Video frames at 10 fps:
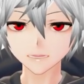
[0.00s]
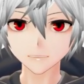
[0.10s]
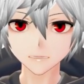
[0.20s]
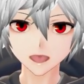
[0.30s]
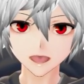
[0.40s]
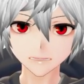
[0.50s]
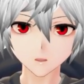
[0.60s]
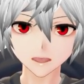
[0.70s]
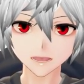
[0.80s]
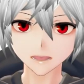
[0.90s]
from the
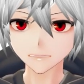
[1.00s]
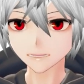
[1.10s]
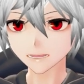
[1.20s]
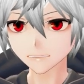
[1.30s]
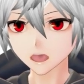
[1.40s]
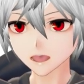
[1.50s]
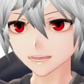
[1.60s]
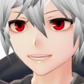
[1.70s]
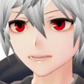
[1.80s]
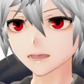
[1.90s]
souvenir exchange, so
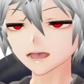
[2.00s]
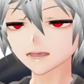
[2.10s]
that we can